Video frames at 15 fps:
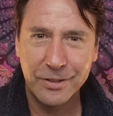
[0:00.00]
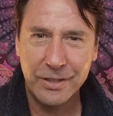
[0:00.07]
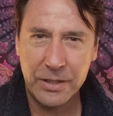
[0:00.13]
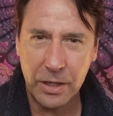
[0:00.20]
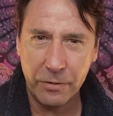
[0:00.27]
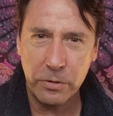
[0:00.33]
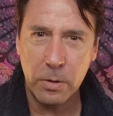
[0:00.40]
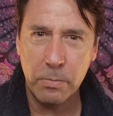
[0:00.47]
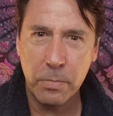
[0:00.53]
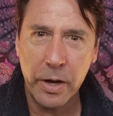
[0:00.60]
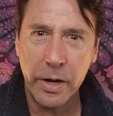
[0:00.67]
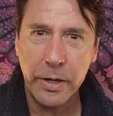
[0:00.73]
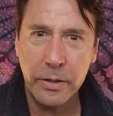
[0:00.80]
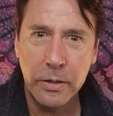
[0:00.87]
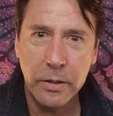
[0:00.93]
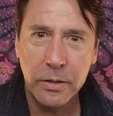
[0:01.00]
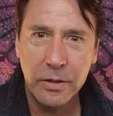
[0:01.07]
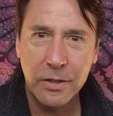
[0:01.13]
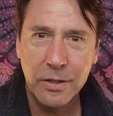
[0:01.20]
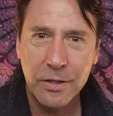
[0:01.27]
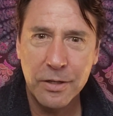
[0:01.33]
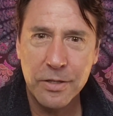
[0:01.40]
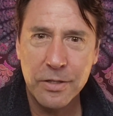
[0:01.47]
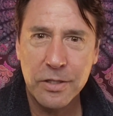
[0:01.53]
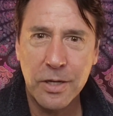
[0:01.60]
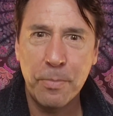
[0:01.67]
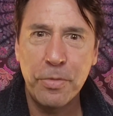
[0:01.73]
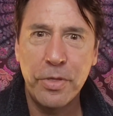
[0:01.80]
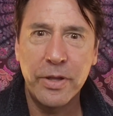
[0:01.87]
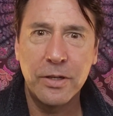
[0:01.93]
Give your mind
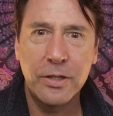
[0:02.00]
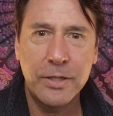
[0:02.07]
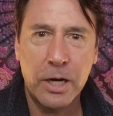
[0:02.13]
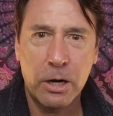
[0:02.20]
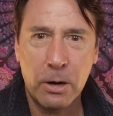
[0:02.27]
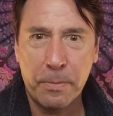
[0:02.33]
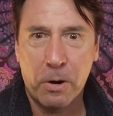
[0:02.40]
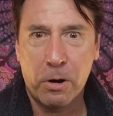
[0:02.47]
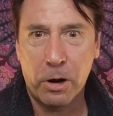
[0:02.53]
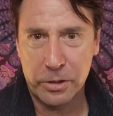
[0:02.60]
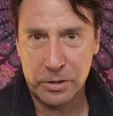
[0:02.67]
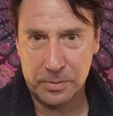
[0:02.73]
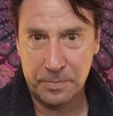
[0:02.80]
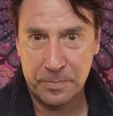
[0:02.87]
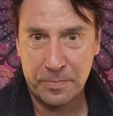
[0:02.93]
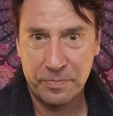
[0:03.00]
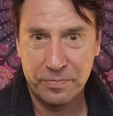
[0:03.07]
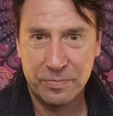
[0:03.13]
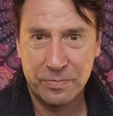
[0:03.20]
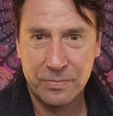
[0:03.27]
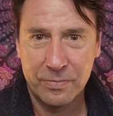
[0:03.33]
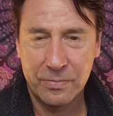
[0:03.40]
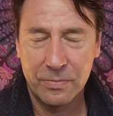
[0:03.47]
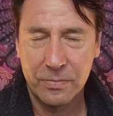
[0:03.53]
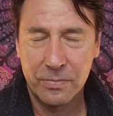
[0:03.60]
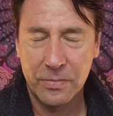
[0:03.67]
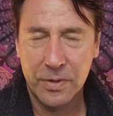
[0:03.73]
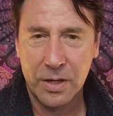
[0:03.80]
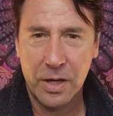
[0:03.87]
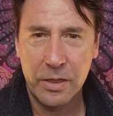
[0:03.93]
something to tear apart,
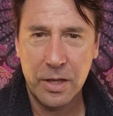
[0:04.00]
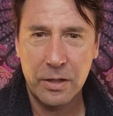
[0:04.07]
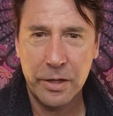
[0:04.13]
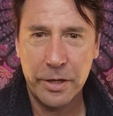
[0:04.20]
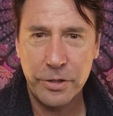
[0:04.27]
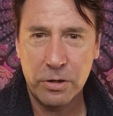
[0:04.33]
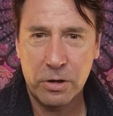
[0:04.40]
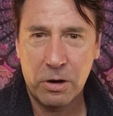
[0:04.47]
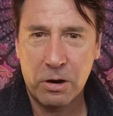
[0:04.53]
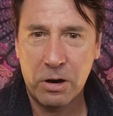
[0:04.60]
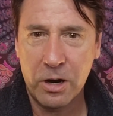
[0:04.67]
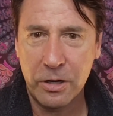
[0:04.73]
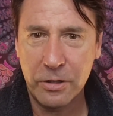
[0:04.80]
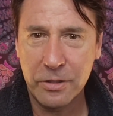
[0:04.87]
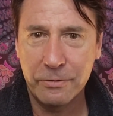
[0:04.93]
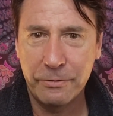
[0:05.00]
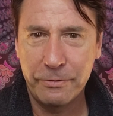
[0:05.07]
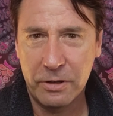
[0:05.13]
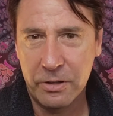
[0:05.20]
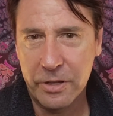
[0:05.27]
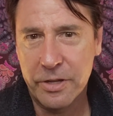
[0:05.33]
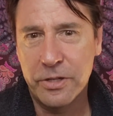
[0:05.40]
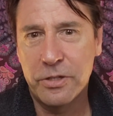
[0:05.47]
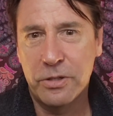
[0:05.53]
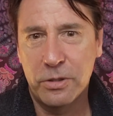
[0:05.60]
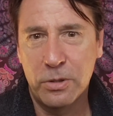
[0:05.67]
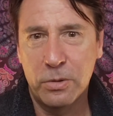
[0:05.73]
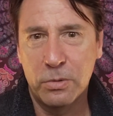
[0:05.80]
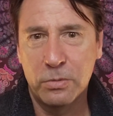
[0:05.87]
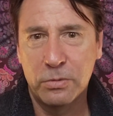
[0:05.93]
and then let your heart feel
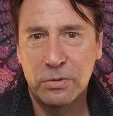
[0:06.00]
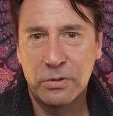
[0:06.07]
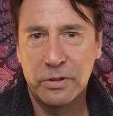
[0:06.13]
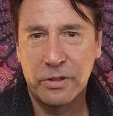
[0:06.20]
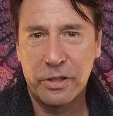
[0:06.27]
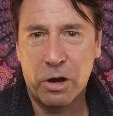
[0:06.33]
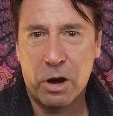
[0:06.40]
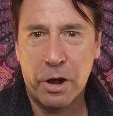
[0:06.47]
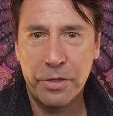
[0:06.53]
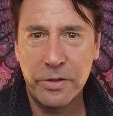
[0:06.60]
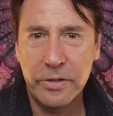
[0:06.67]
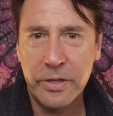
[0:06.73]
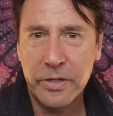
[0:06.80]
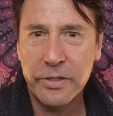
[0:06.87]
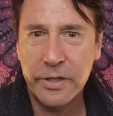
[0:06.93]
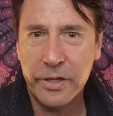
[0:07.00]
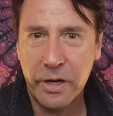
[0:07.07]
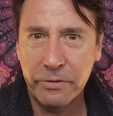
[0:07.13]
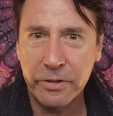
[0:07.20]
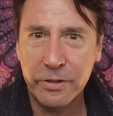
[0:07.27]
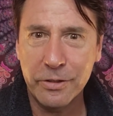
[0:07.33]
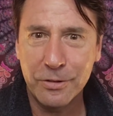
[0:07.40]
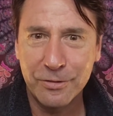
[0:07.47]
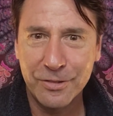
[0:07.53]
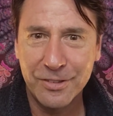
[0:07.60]
into the authenticity of it.